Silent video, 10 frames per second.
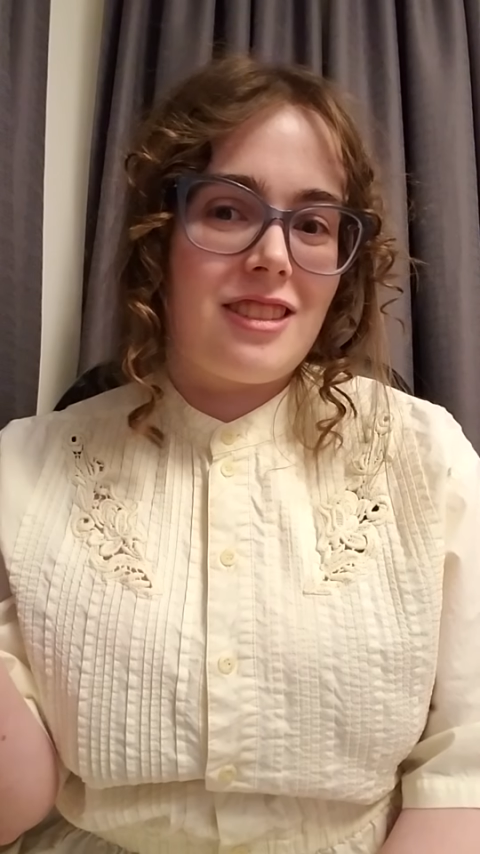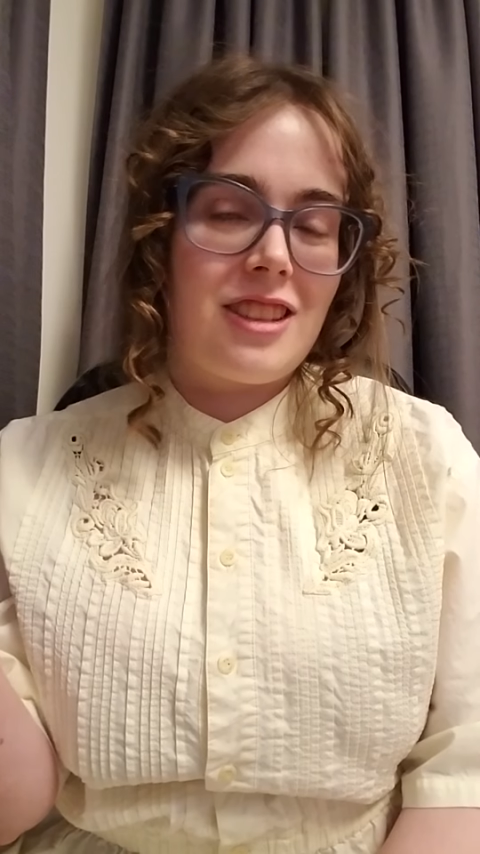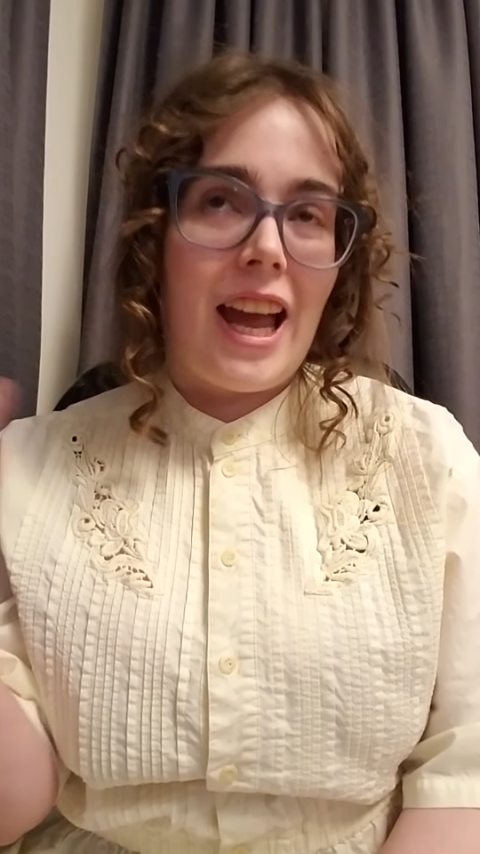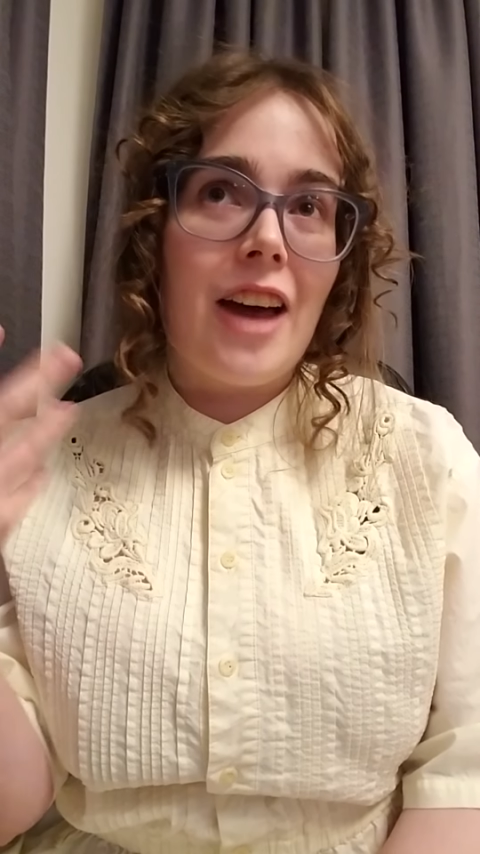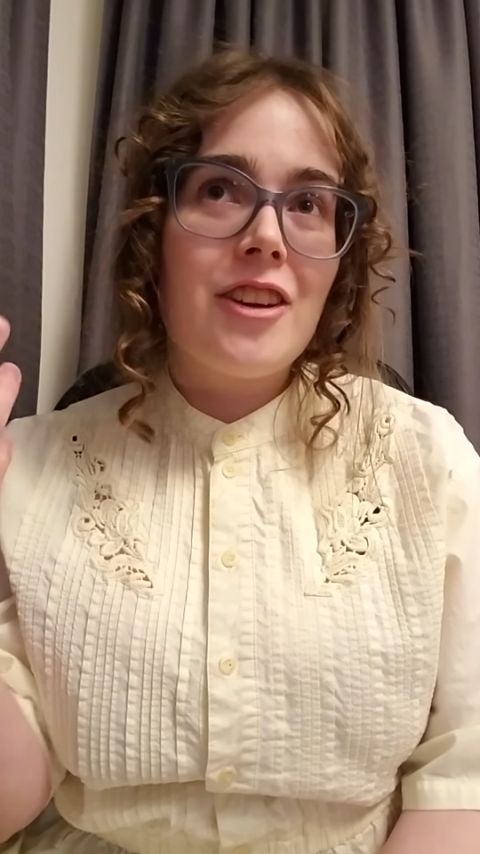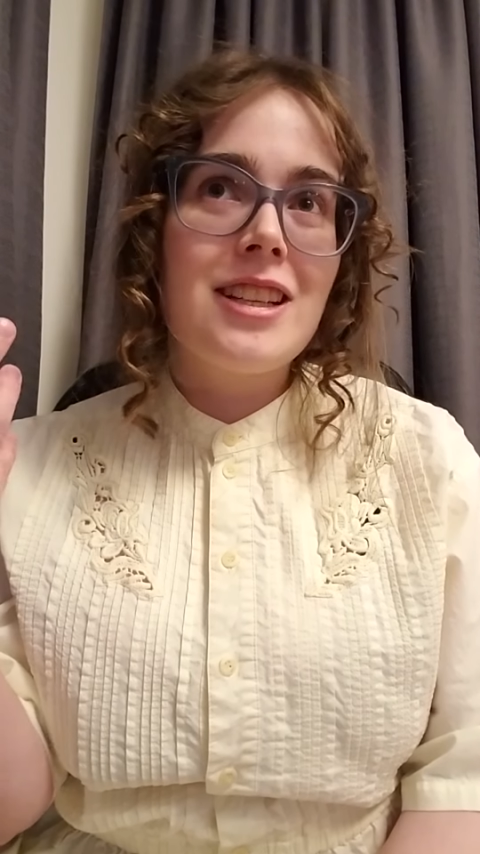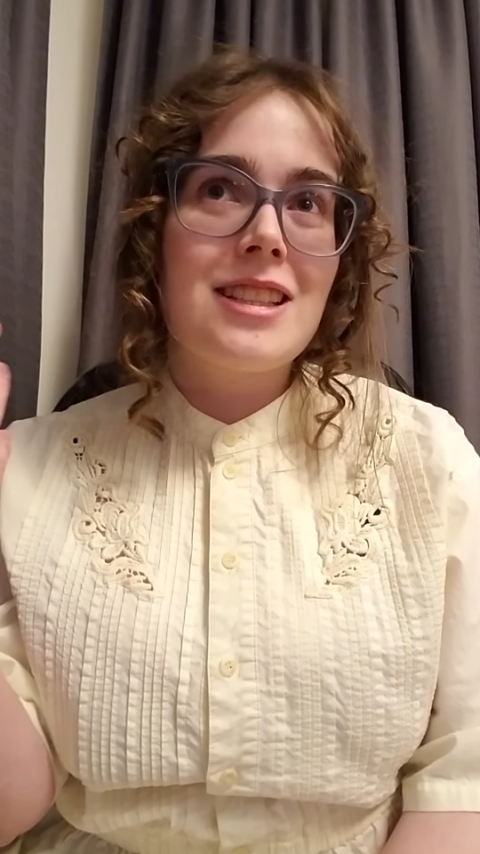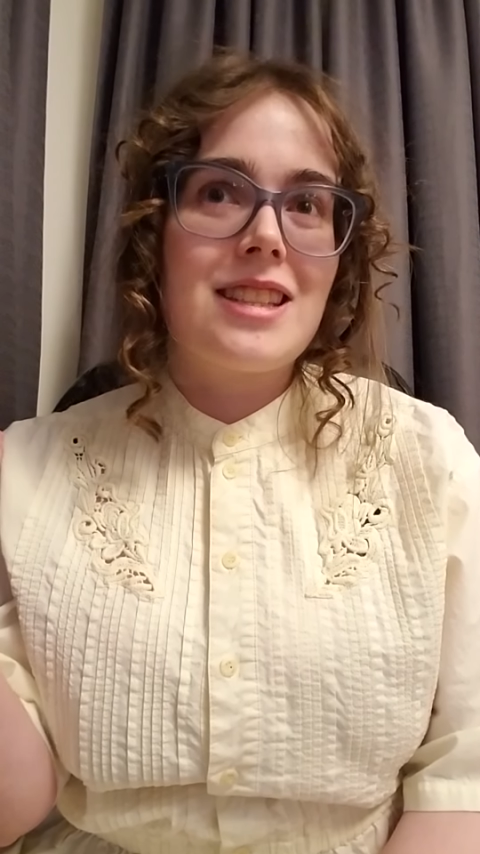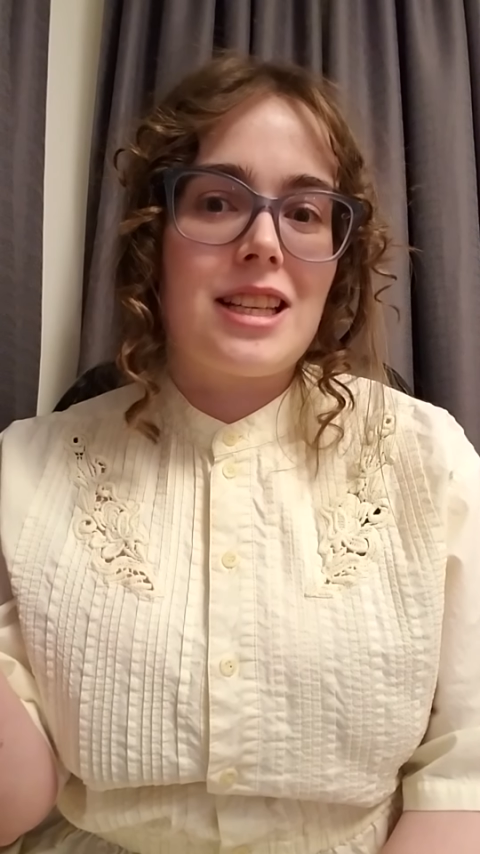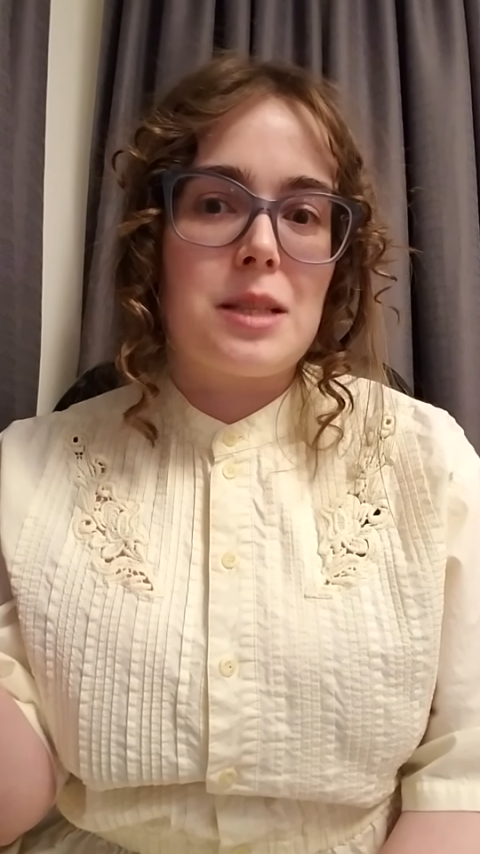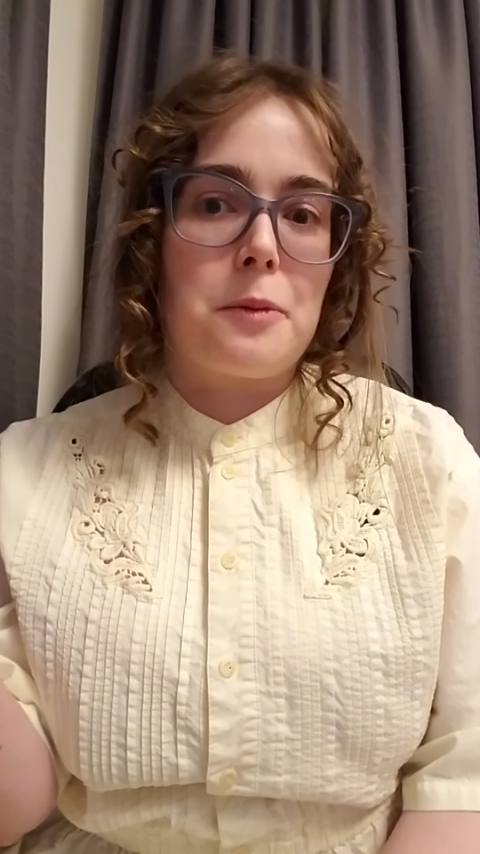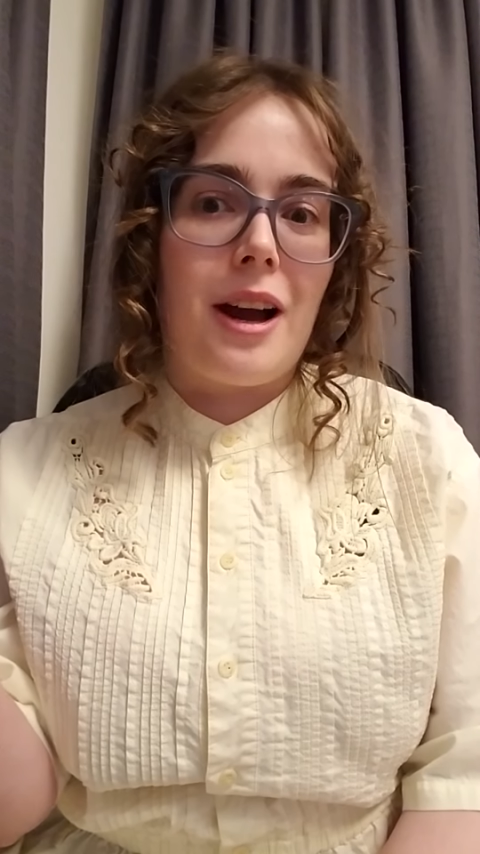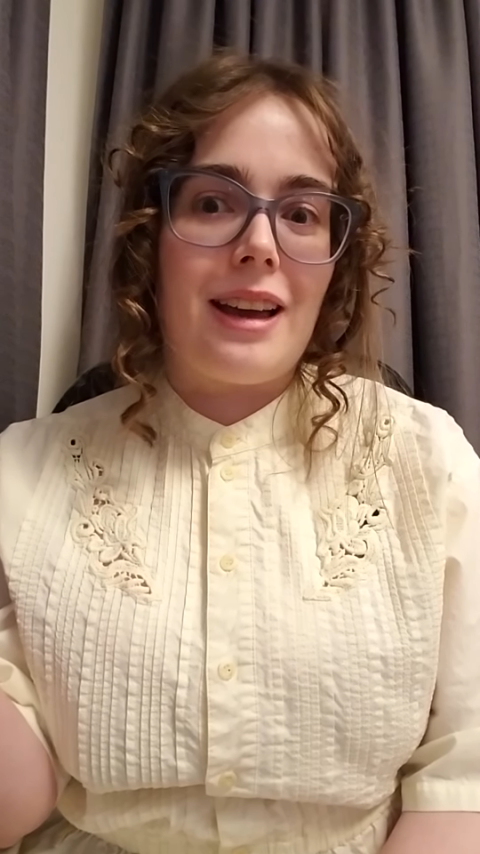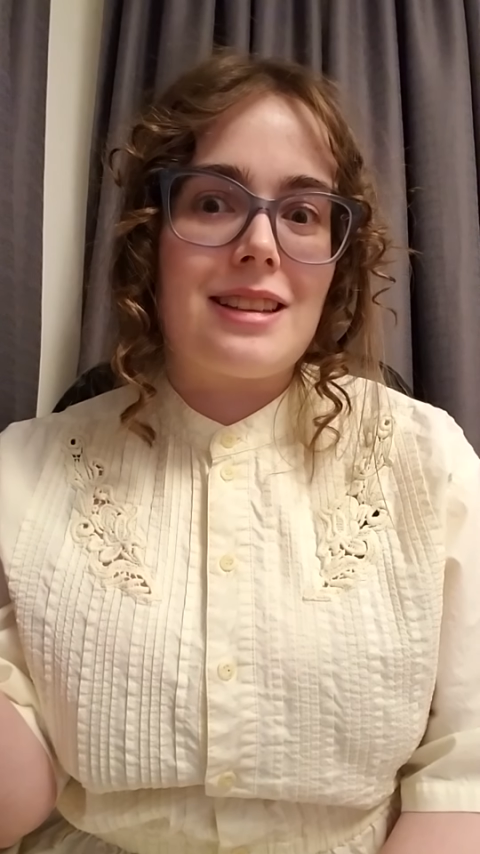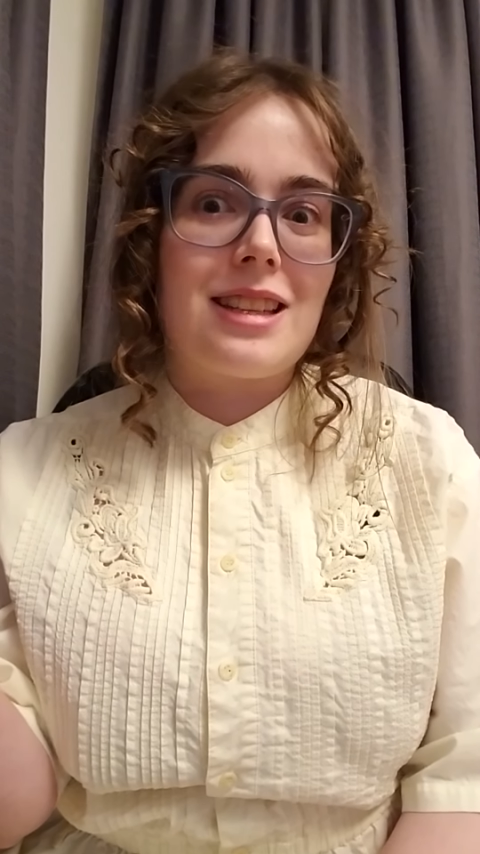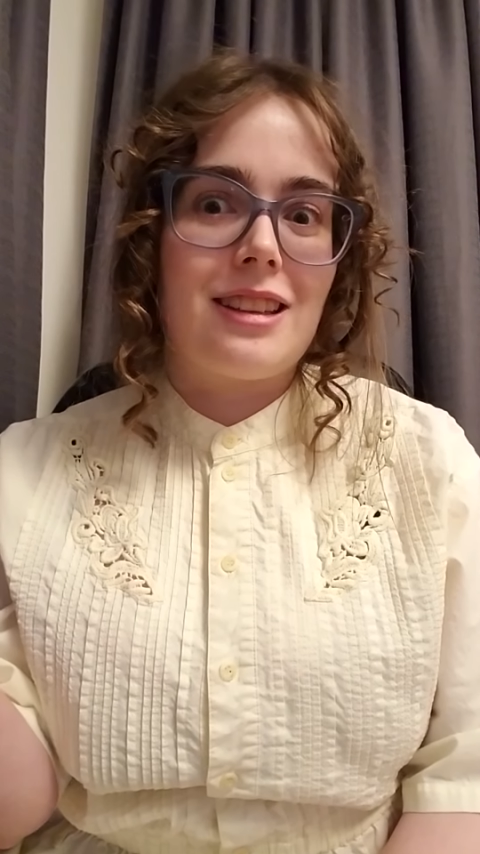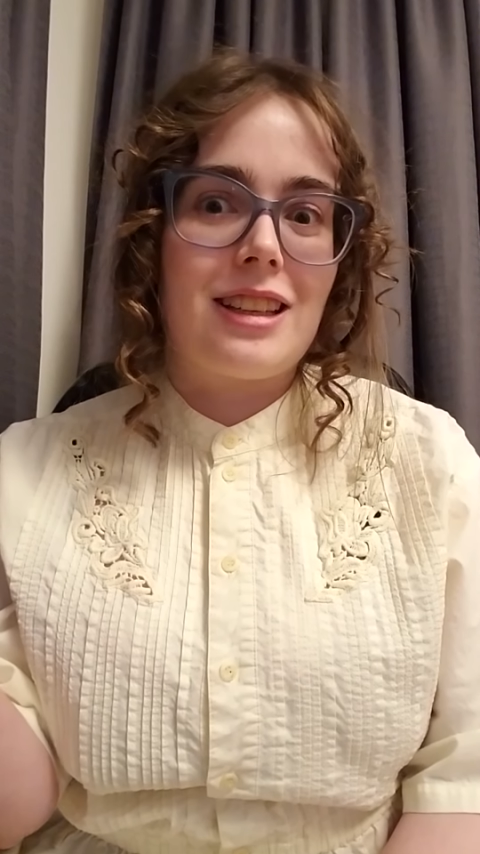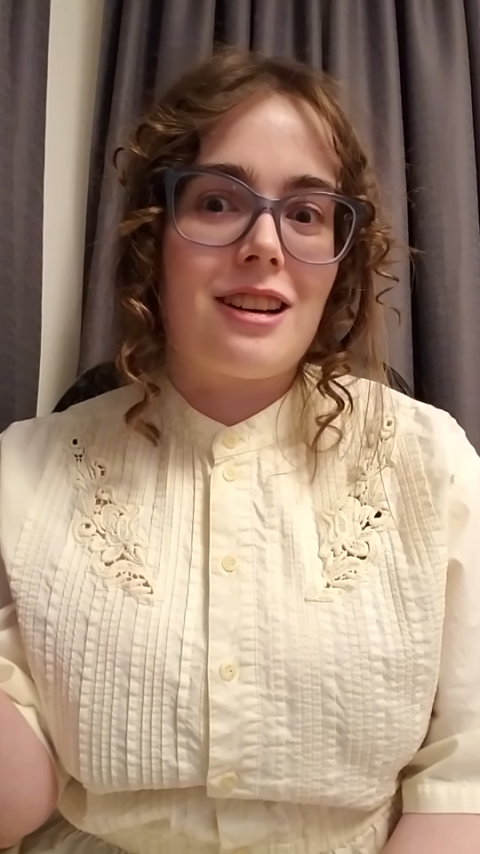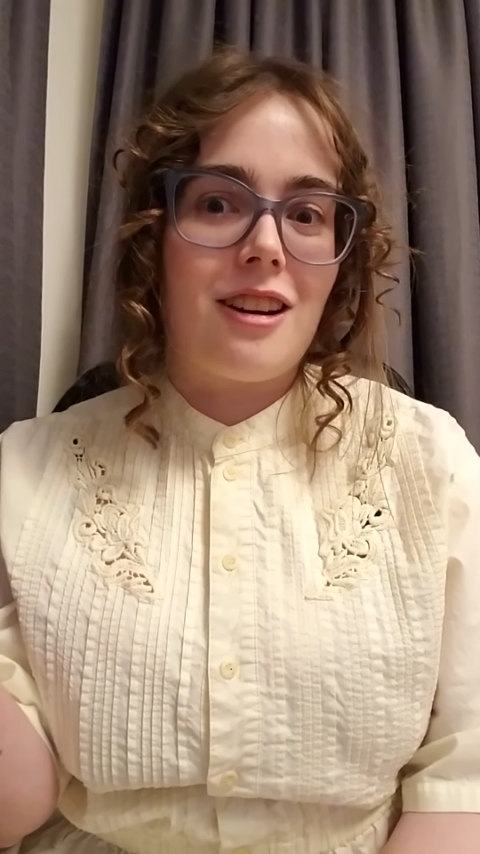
Catherine's like surprised that like